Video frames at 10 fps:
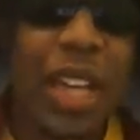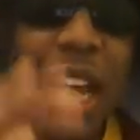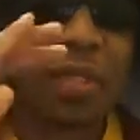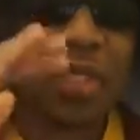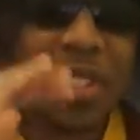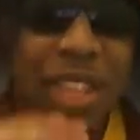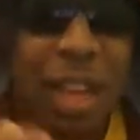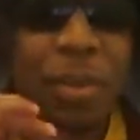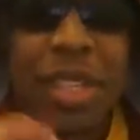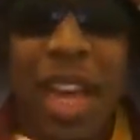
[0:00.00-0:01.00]
They have the
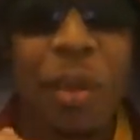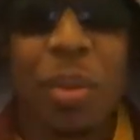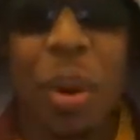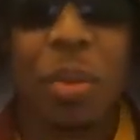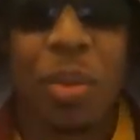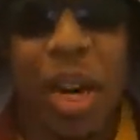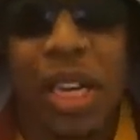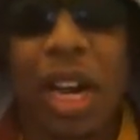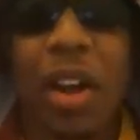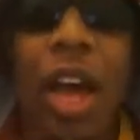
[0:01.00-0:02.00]
same exact problem
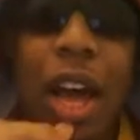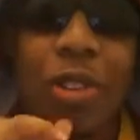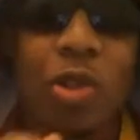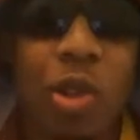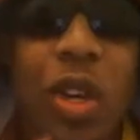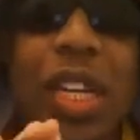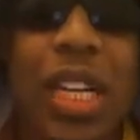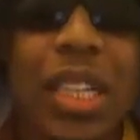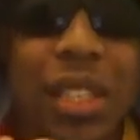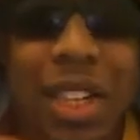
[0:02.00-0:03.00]
right now. And Rooney
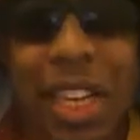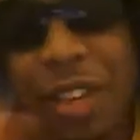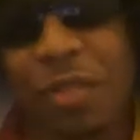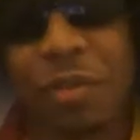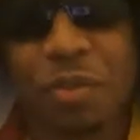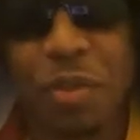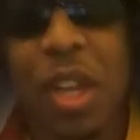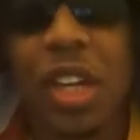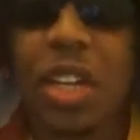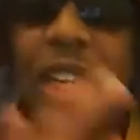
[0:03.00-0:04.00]
needs to leave.
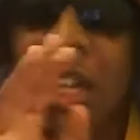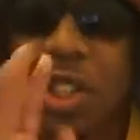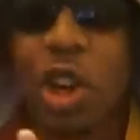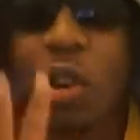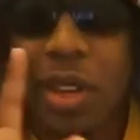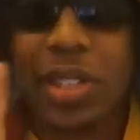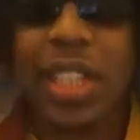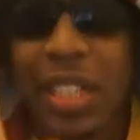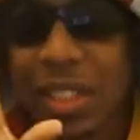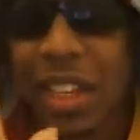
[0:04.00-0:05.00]
And Torres
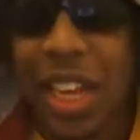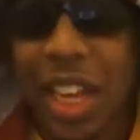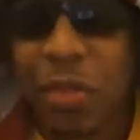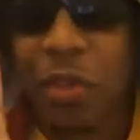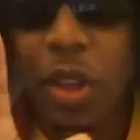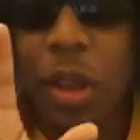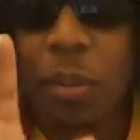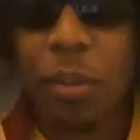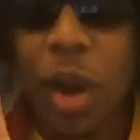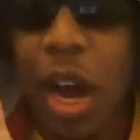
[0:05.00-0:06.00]
needs to leave
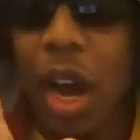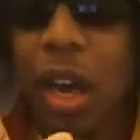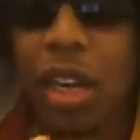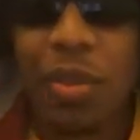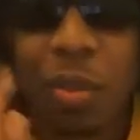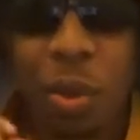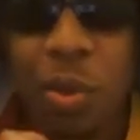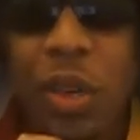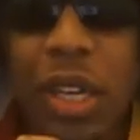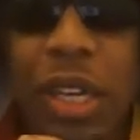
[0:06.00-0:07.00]
uh,
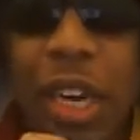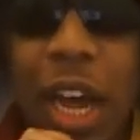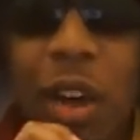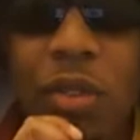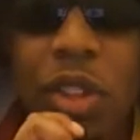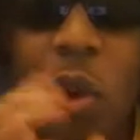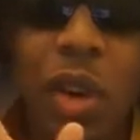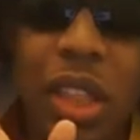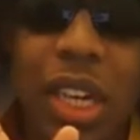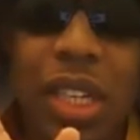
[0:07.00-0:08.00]
Liverpool. Now, the
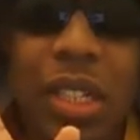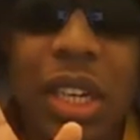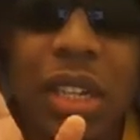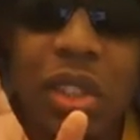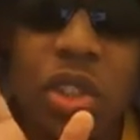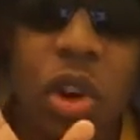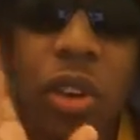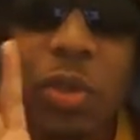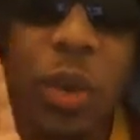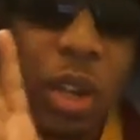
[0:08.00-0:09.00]
only thing is, does
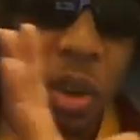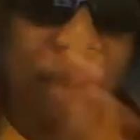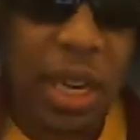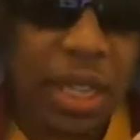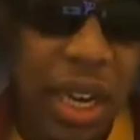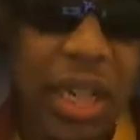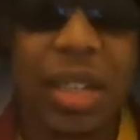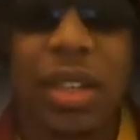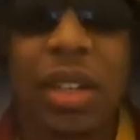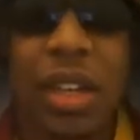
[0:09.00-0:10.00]
Torres want to go to Man
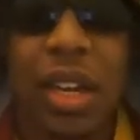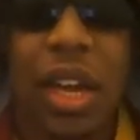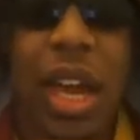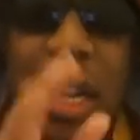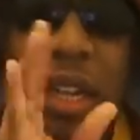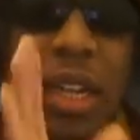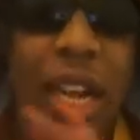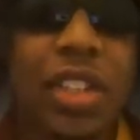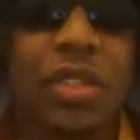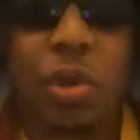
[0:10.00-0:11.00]
United? And
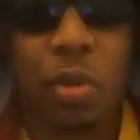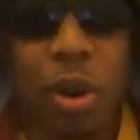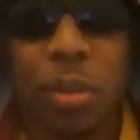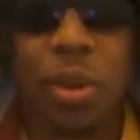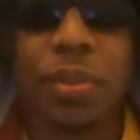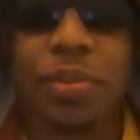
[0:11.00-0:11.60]
that's the real problem.